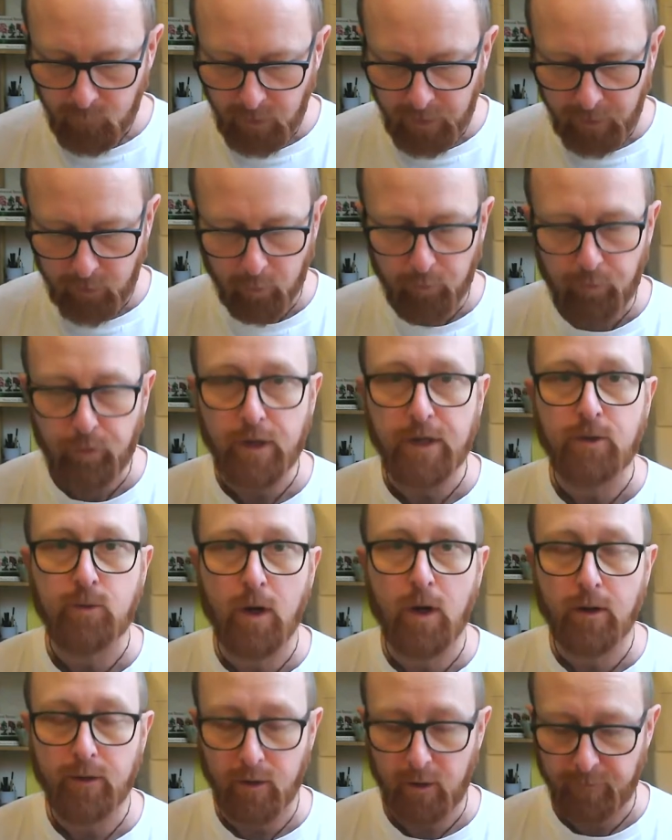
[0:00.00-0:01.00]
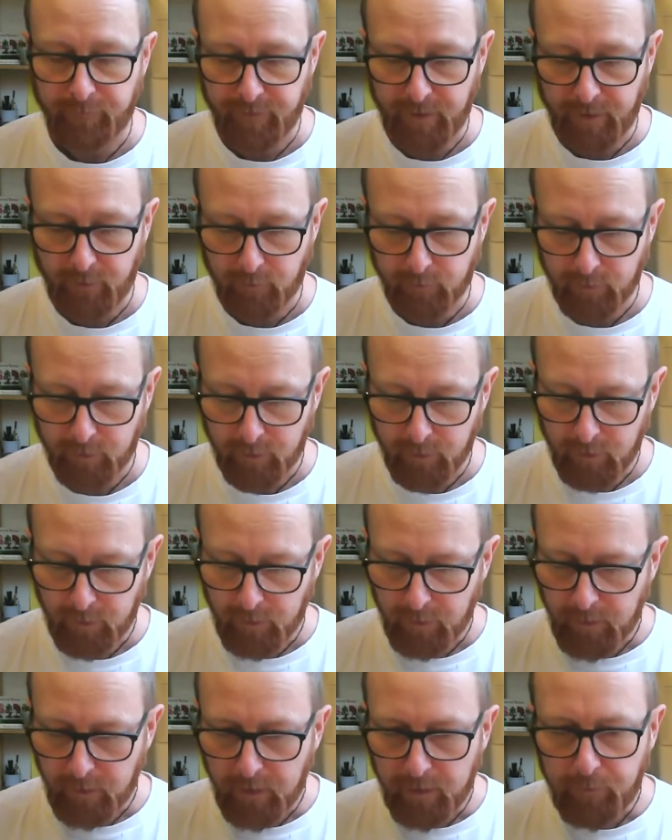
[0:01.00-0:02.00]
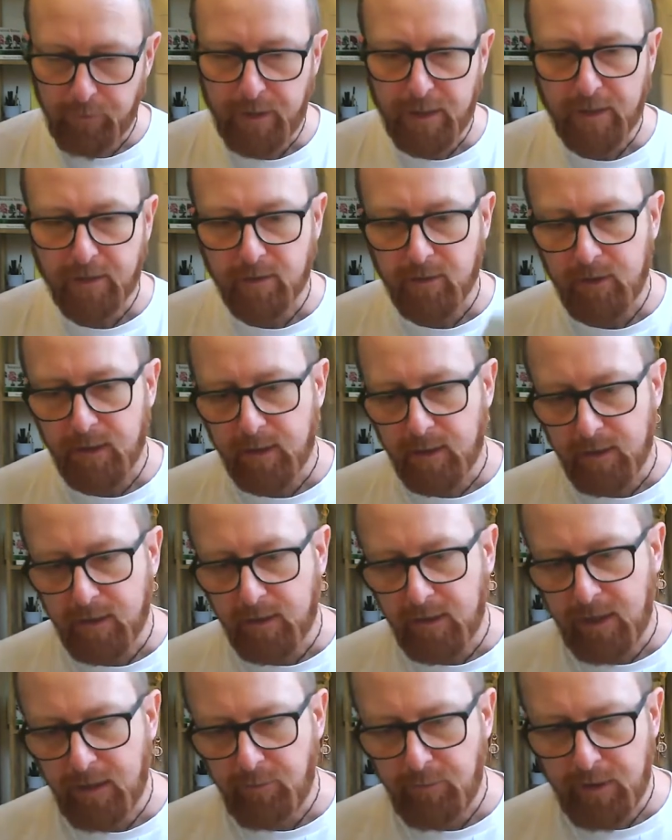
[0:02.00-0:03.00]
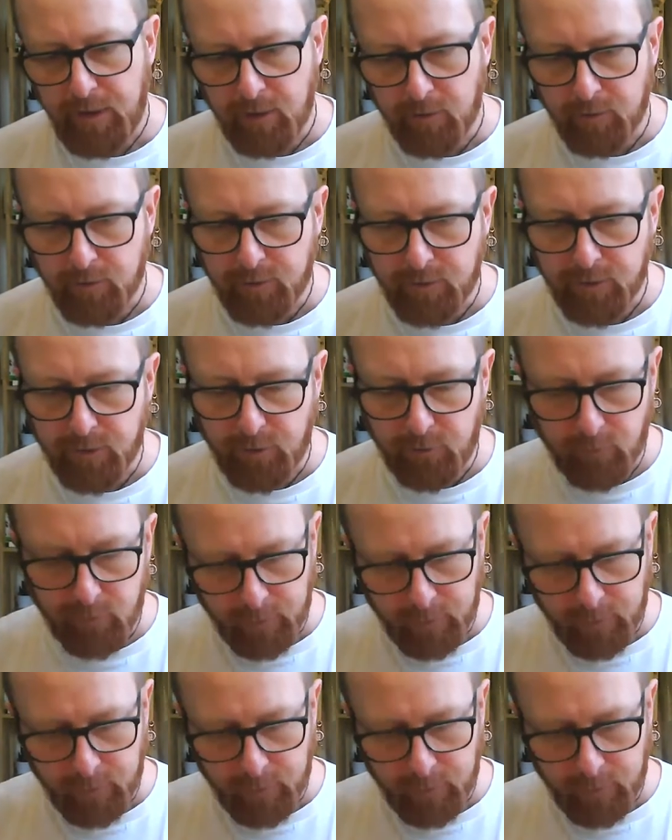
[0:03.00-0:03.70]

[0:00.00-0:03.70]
Here at British Wildlife Tales, but it led me on to